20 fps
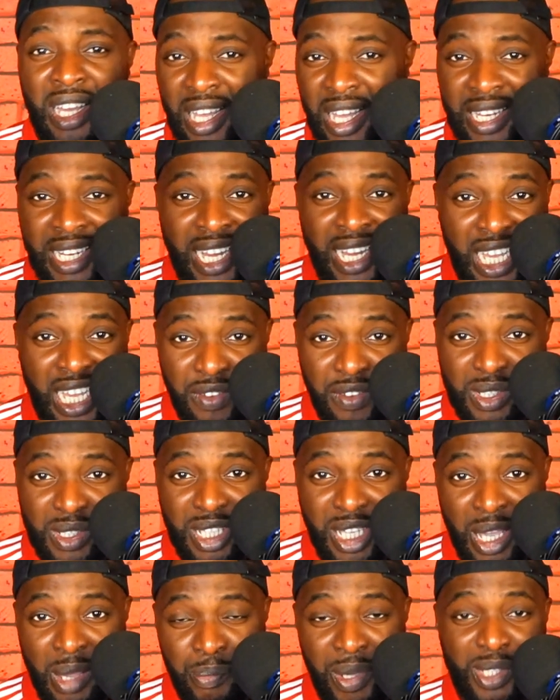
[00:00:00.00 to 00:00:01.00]
and that gave us
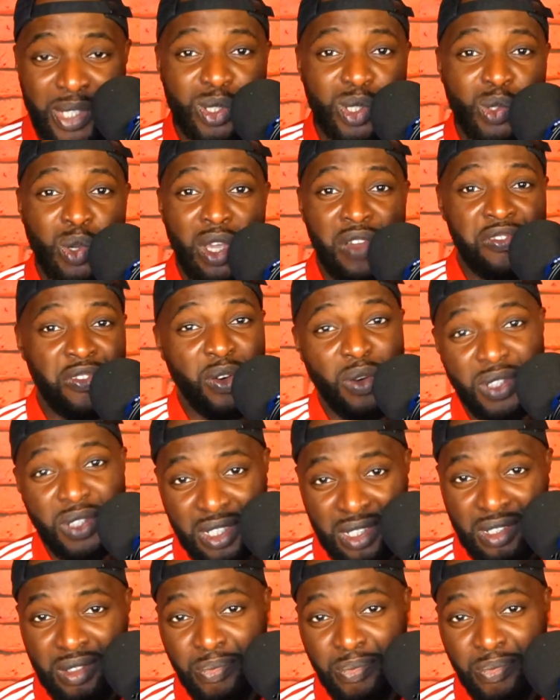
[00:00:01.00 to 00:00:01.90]
the impetus going forward.